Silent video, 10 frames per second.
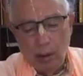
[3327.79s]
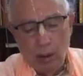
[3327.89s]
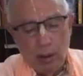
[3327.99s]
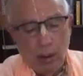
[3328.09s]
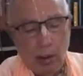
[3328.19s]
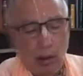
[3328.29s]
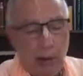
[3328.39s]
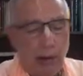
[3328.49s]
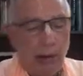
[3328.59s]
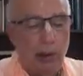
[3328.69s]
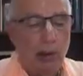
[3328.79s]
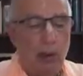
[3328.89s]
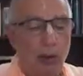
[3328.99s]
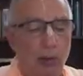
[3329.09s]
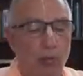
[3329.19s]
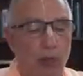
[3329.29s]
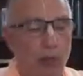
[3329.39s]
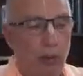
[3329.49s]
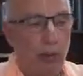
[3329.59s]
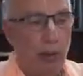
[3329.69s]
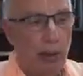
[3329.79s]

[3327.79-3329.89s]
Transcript: I think it just says low battery.